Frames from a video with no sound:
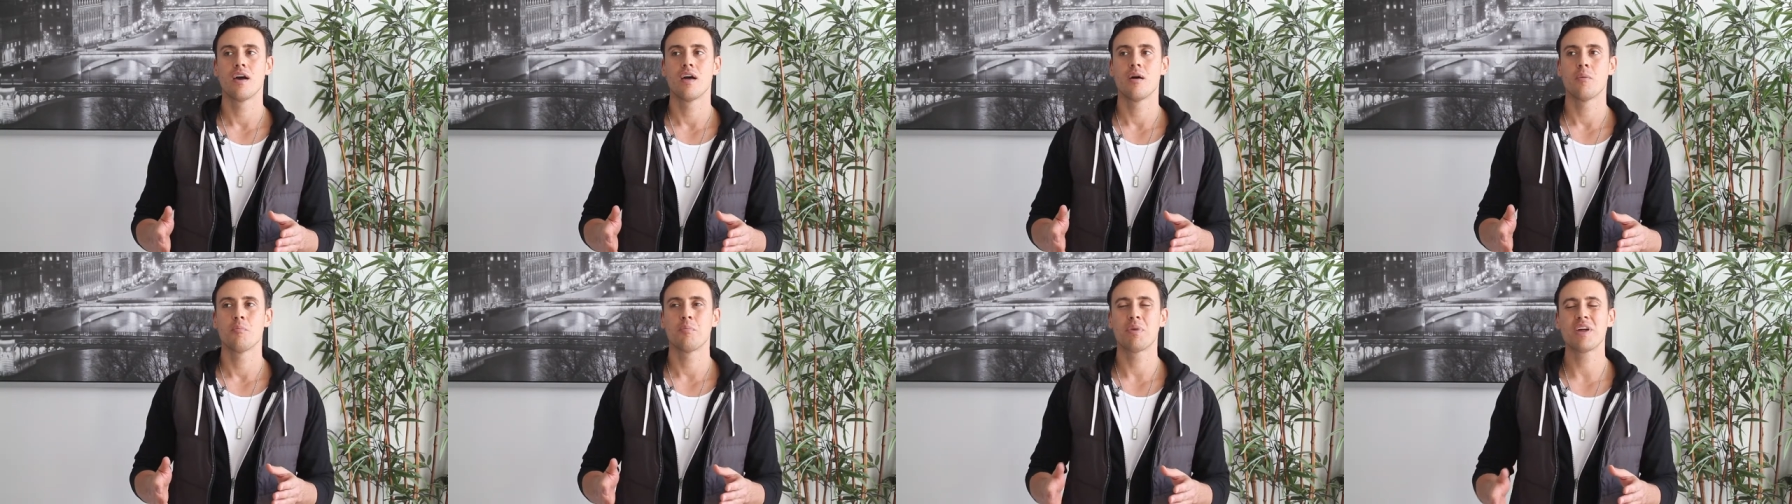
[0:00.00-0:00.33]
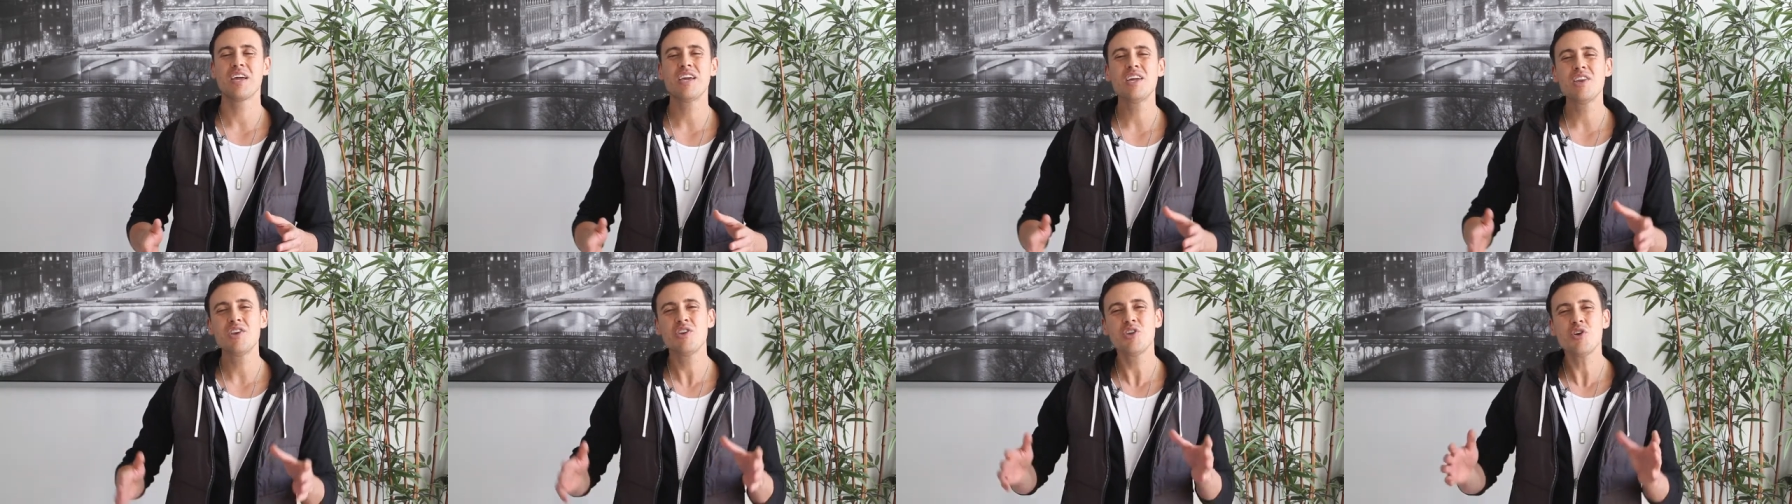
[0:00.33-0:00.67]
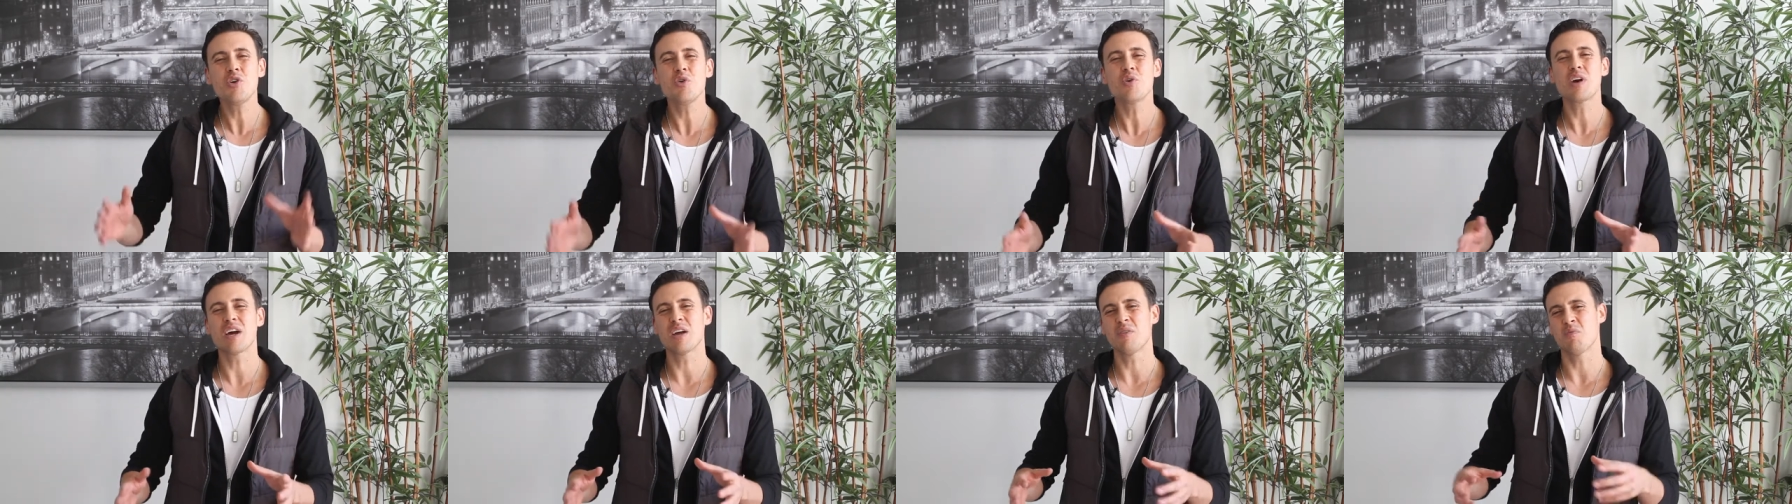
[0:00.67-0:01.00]
but he
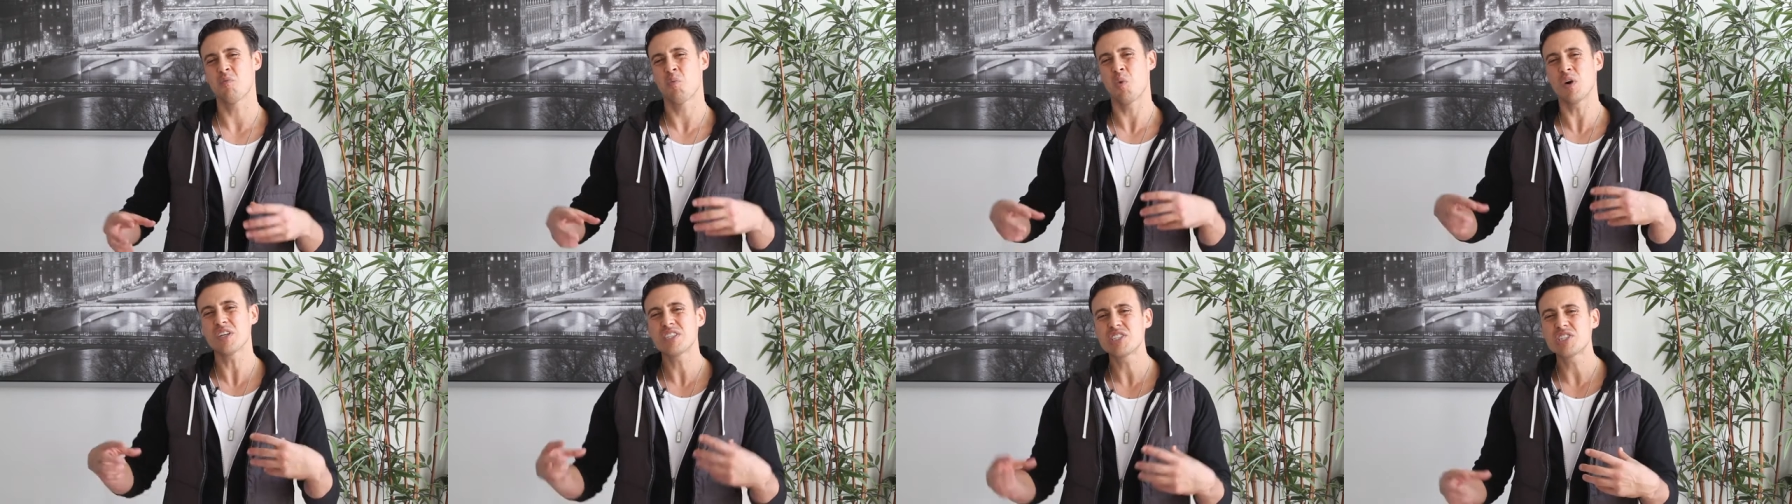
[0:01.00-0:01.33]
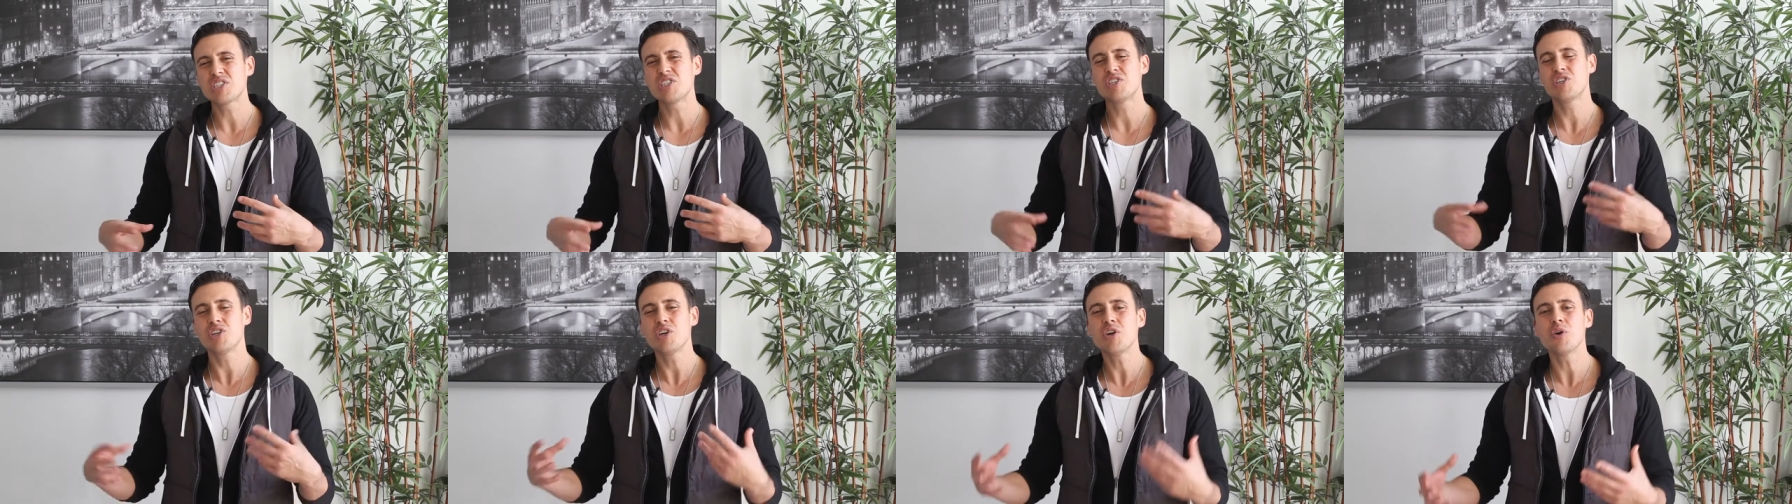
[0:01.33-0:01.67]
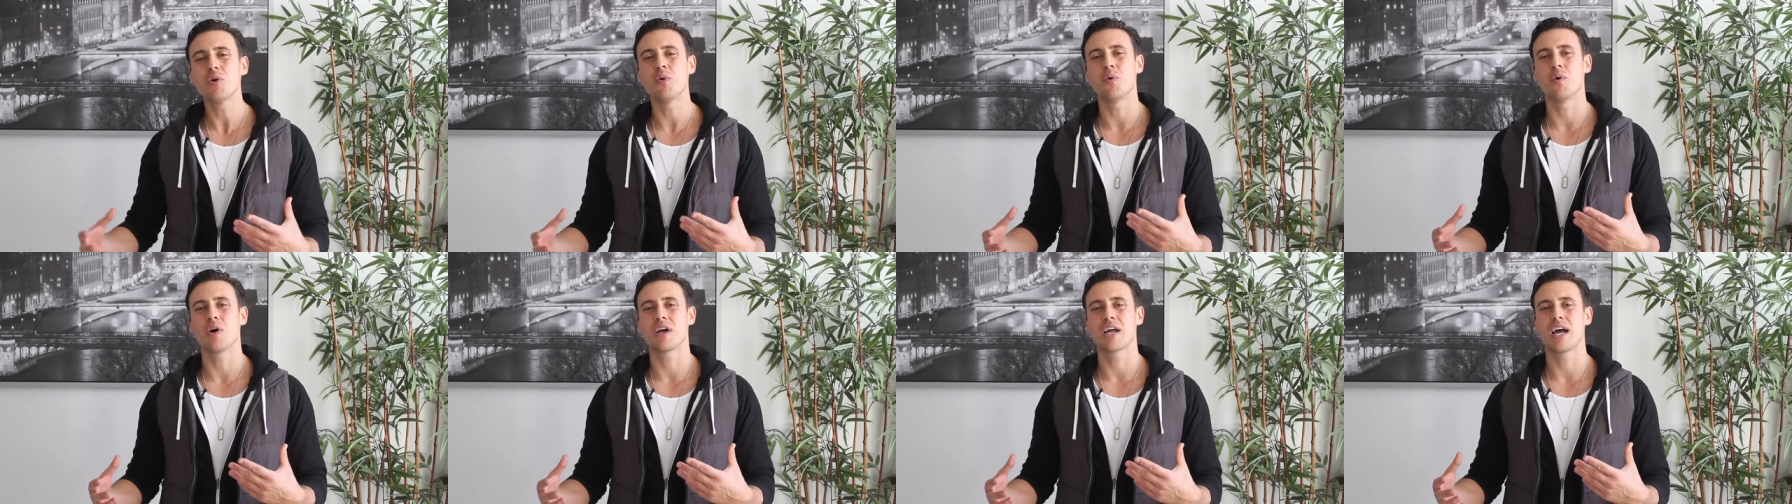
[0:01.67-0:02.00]
knew kind of what to
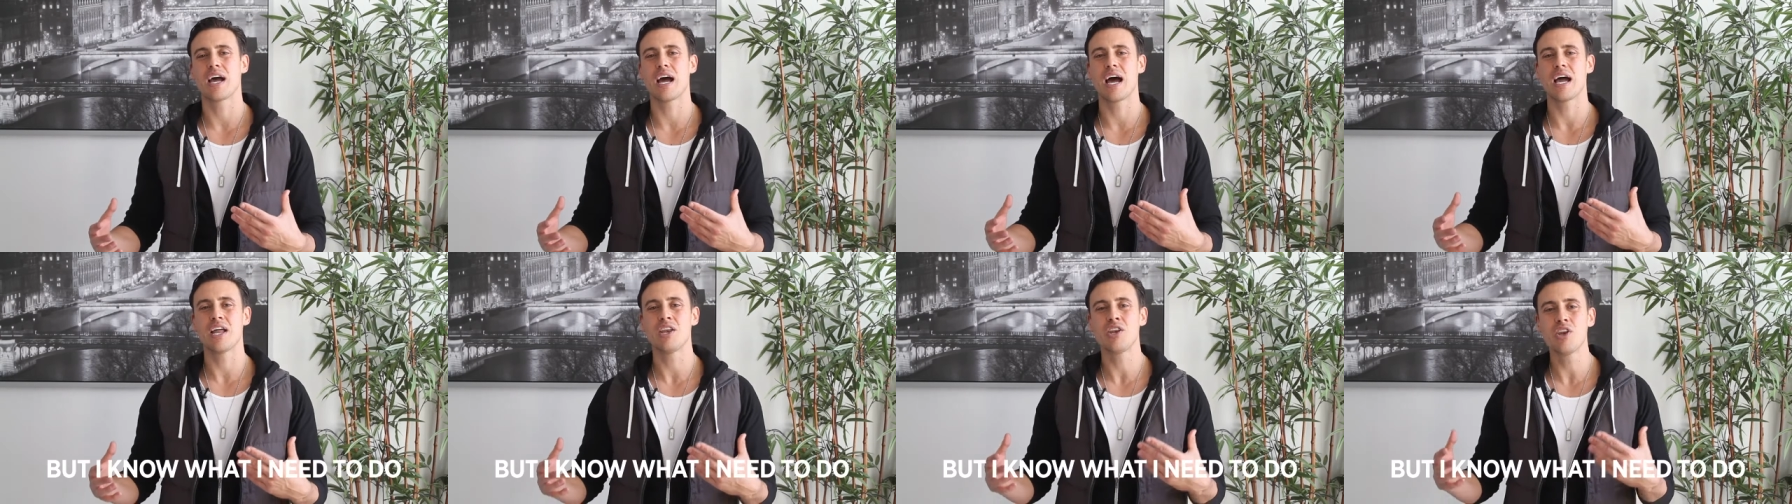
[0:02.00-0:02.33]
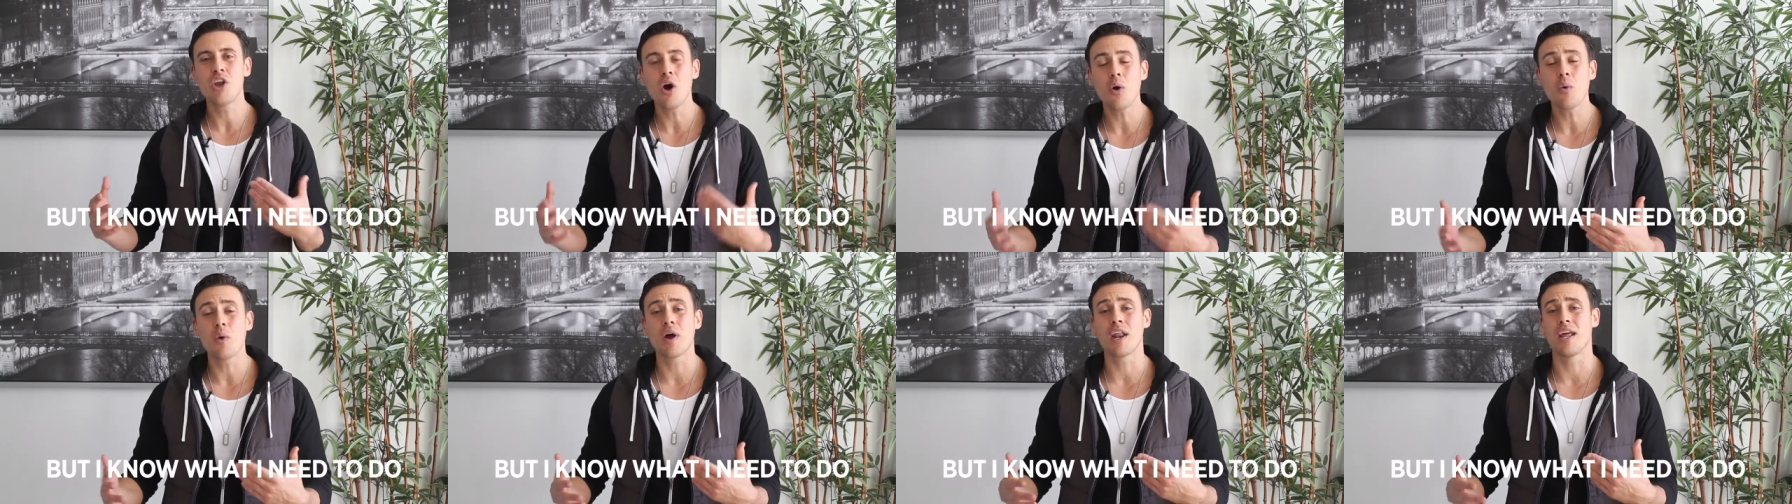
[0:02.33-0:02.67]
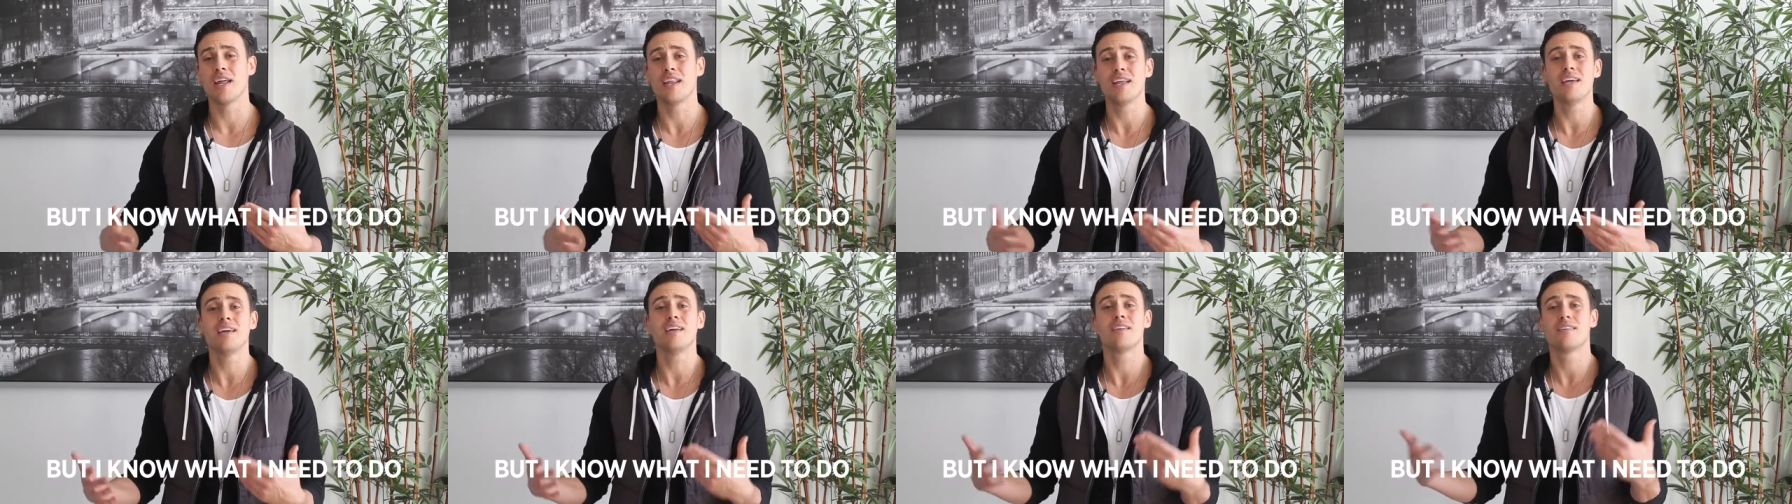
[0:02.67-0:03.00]
do. Okay, I know what I
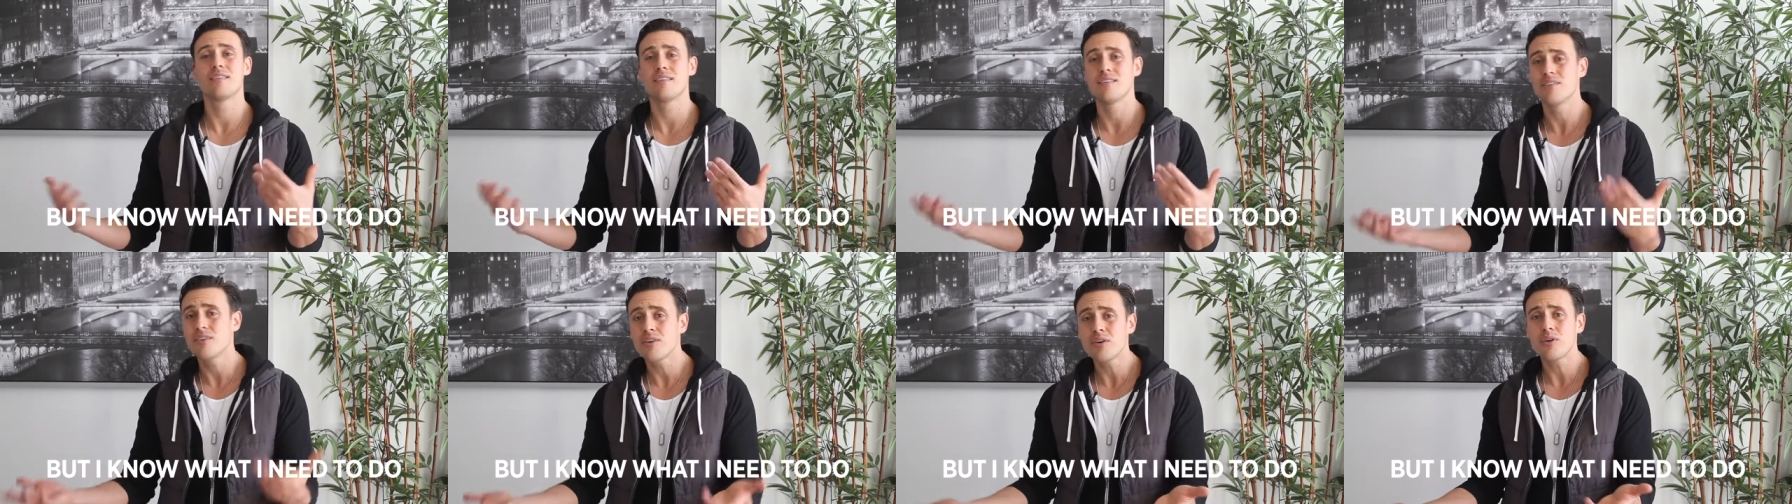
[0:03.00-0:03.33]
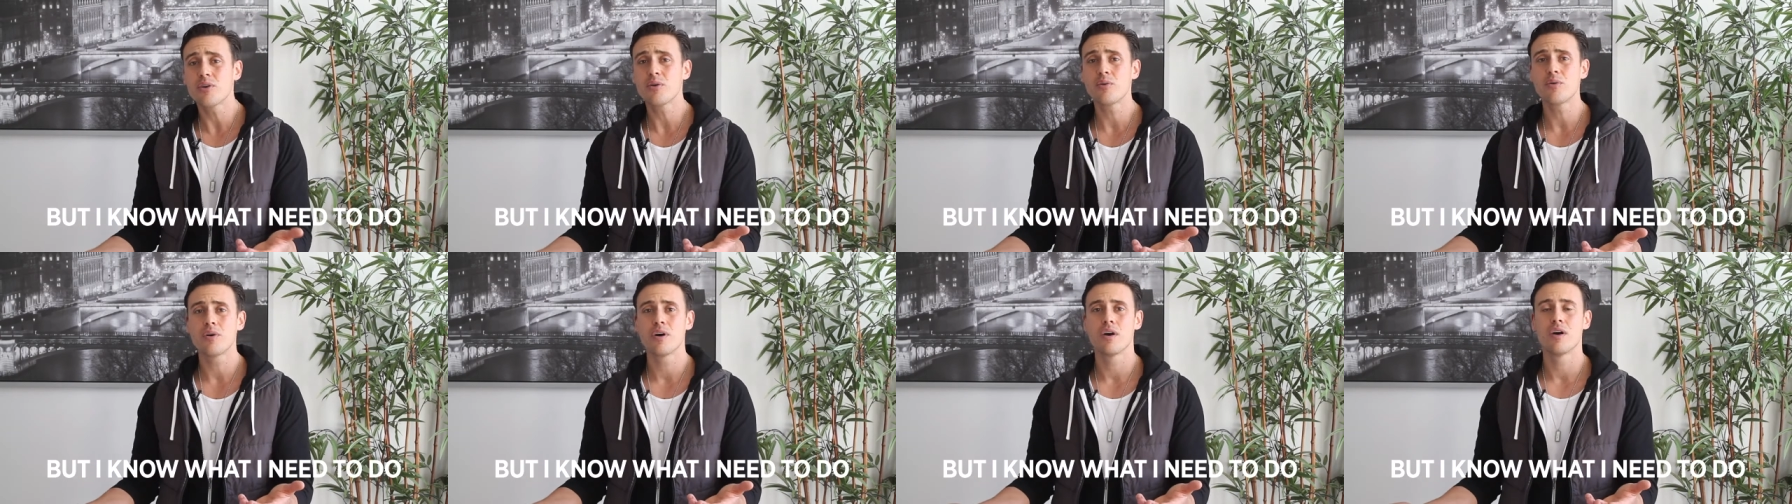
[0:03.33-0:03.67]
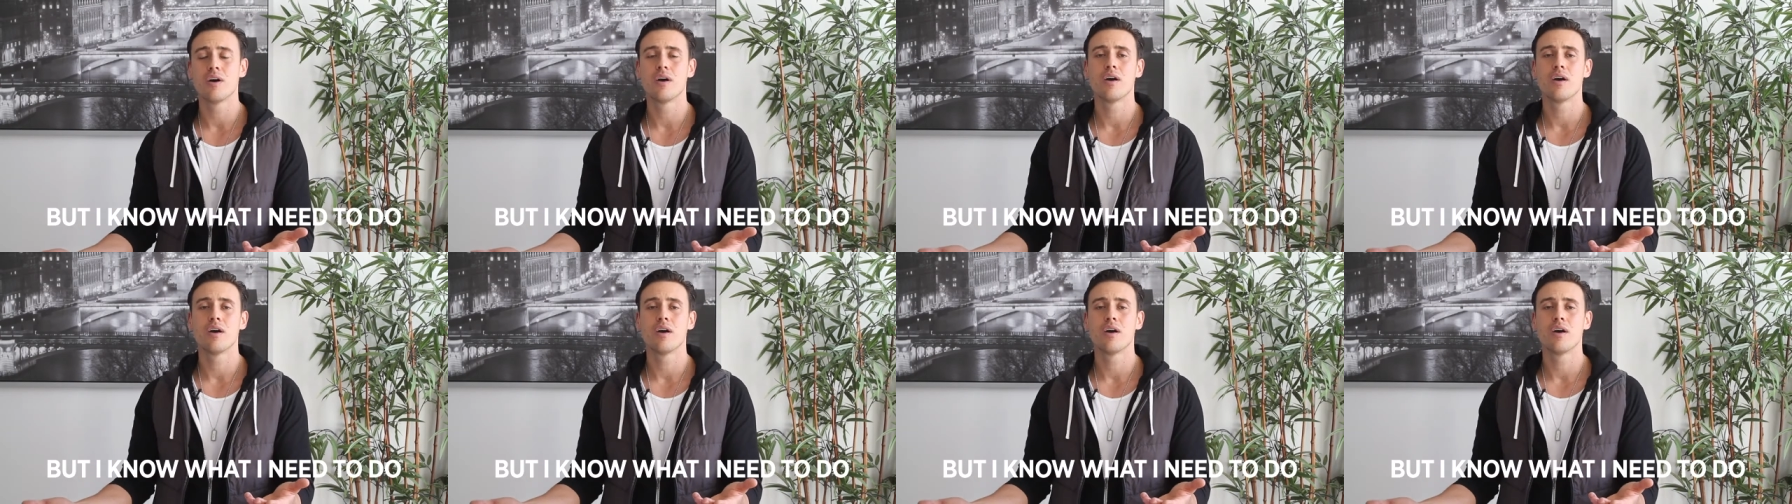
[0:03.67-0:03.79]
need to do.